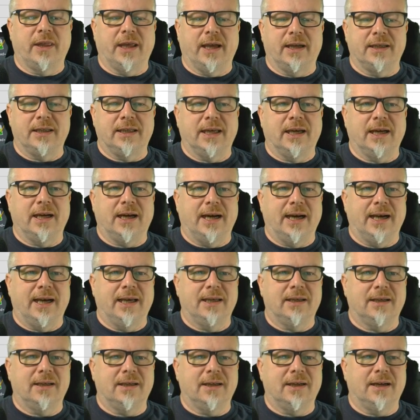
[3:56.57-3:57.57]
yeah,
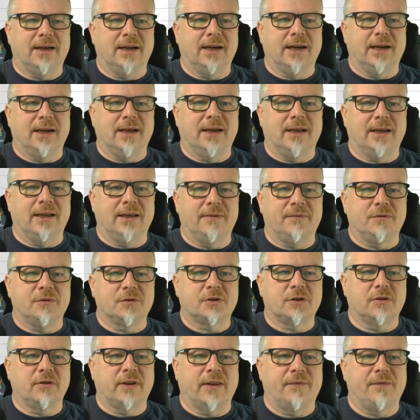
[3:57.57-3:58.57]
I if you
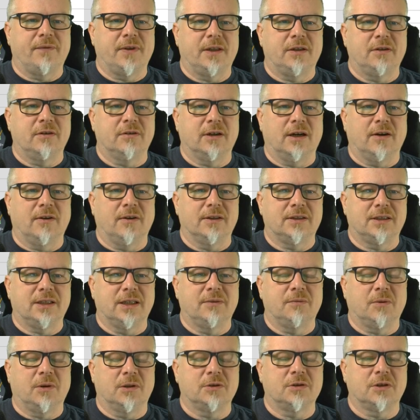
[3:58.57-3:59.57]
saw that video, I
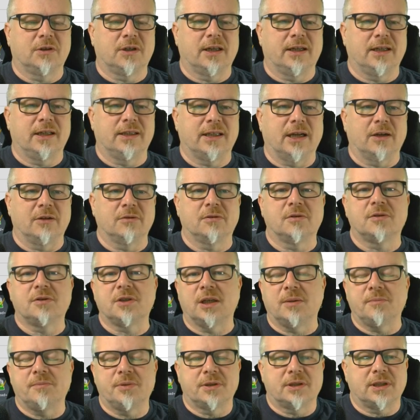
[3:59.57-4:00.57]
did want to get it down to
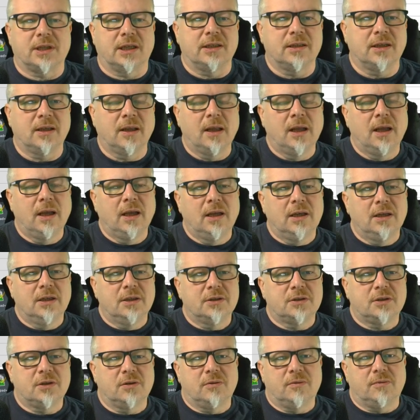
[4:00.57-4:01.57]
10%.
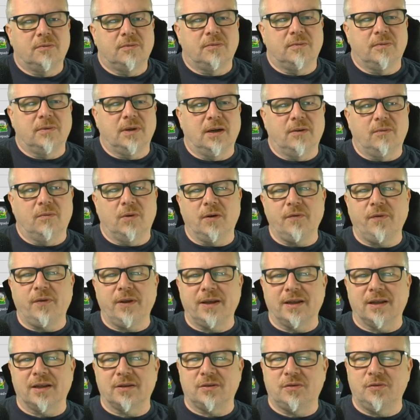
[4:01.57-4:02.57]
So one
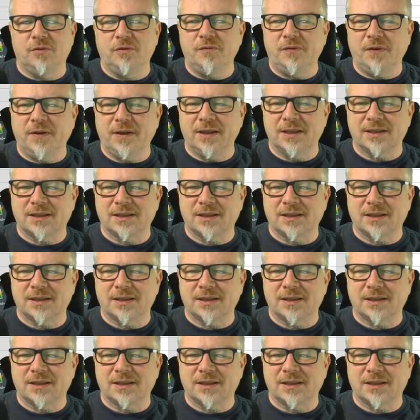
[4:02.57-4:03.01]
thing I do think is